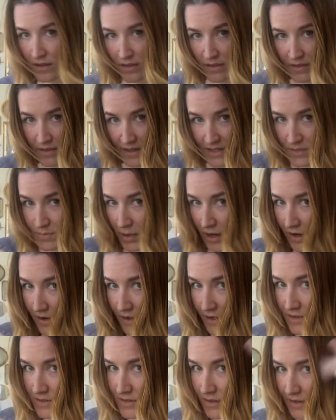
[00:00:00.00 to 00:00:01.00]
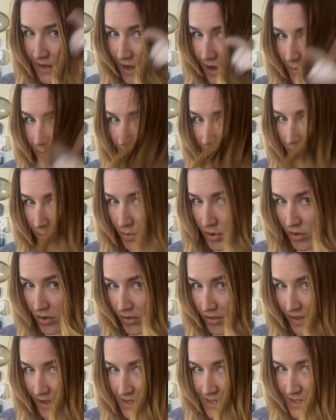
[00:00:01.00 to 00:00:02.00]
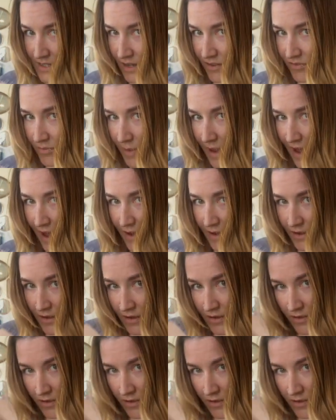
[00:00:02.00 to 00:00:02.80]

this parting. So now I'm gonna pull this stuff back.